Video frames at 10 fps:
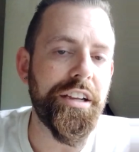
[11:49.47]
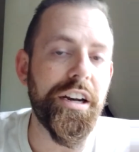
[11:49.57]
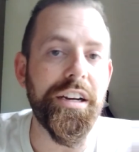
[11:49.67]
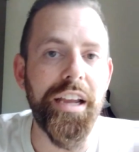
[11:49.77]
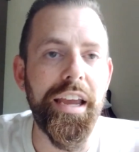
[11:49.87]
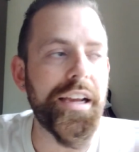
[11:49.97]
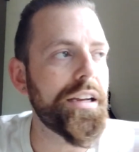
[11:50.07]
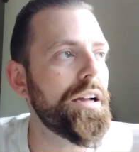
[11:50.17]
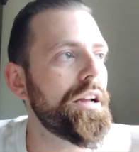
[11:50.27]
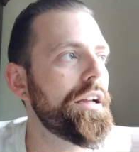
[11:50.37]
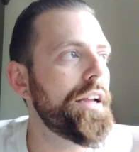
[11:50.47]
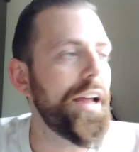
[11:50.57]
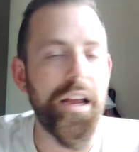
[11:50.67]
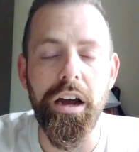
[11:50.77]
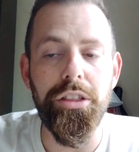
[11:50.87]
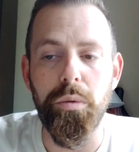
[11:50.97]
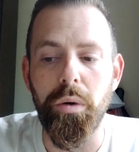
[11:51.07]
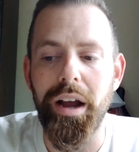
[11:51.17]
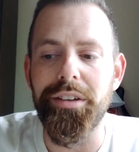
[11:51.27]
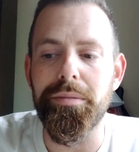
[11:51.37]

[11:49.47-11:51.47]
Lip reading: yin and yang, and otherwise.